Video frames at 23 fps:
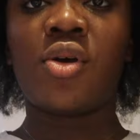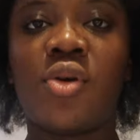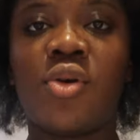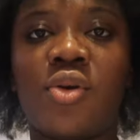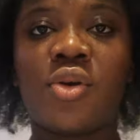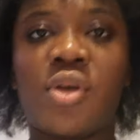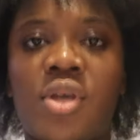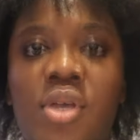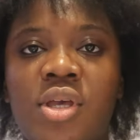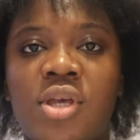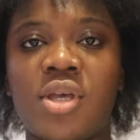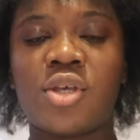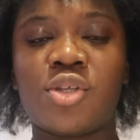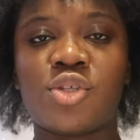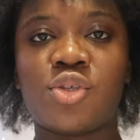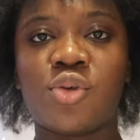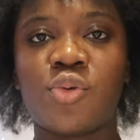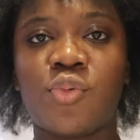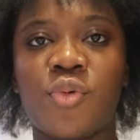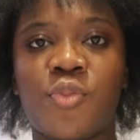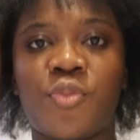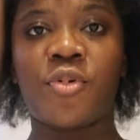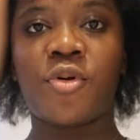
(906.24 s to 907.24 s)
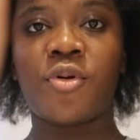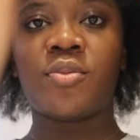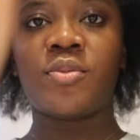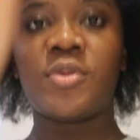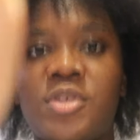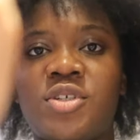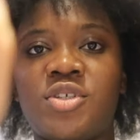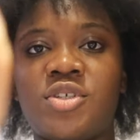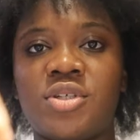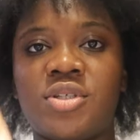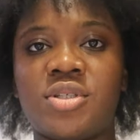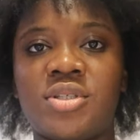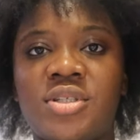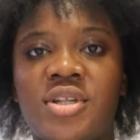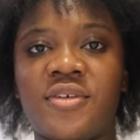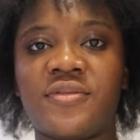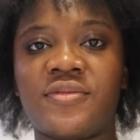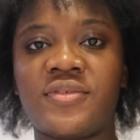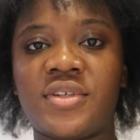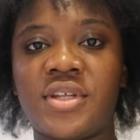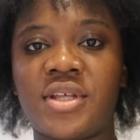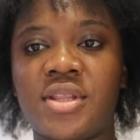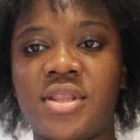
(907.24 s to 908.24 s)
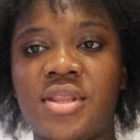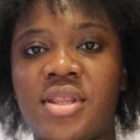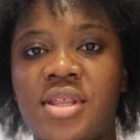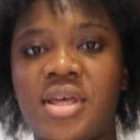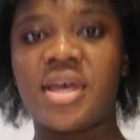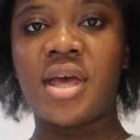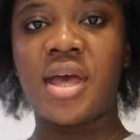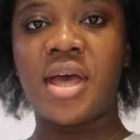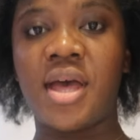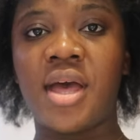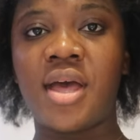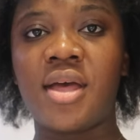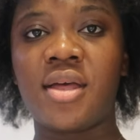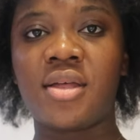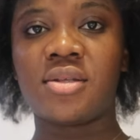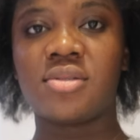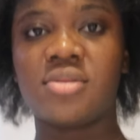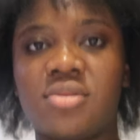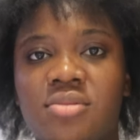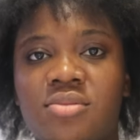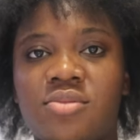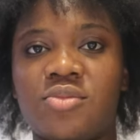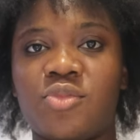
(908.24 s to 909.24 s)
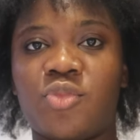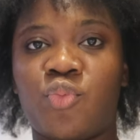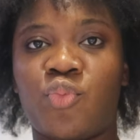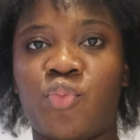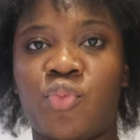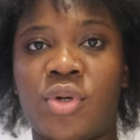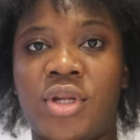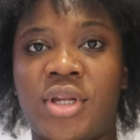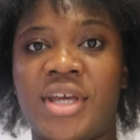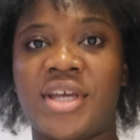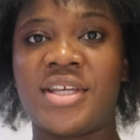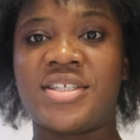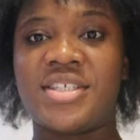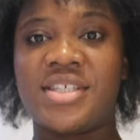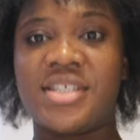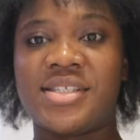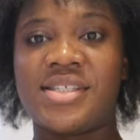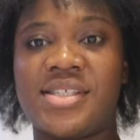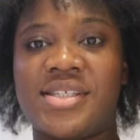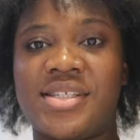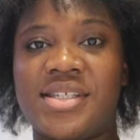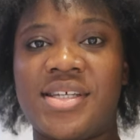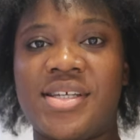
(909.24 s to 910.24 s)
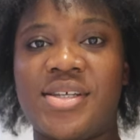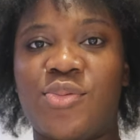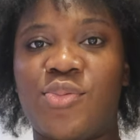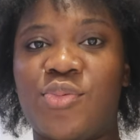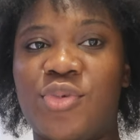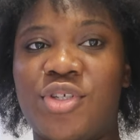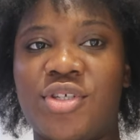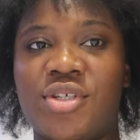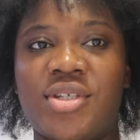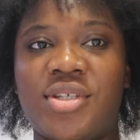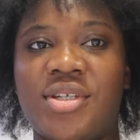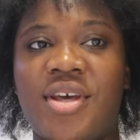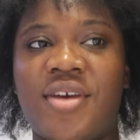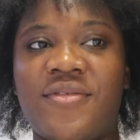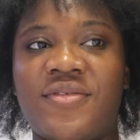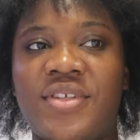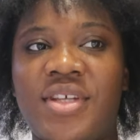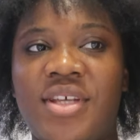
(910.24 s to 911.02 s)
Okay, Okay, so we probably shouldn't have done that. What I just did, we shouldn't have